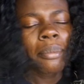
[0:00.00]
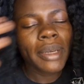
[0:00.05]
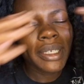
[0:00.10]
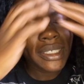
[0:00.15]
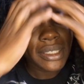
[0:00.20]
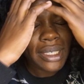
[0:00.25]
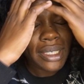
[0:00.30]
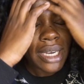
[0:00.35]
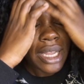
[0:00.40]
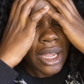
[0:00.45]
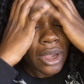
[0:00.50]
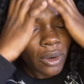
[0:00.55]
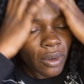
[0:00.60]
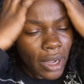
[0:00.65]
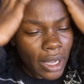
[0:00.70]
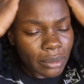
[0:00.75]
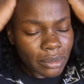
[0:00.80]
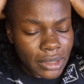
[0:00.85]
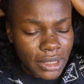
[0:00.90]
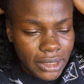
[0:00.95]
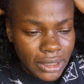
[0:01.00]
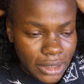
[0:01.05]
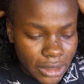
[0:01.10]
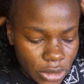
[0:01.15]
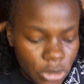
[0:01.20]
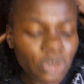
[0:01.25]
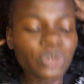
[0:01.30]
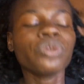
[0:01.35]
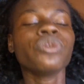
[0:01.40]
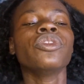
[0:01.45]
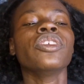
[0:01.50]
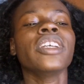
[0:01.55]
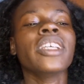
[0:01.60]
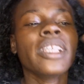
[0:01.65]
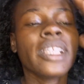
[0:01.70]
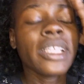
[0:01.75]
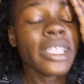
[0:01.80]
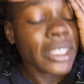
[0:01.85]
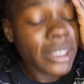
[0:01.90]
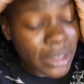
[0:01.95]
But now I'm starting to feel
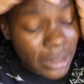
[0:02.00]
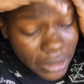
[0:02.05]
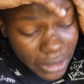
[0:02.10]
it's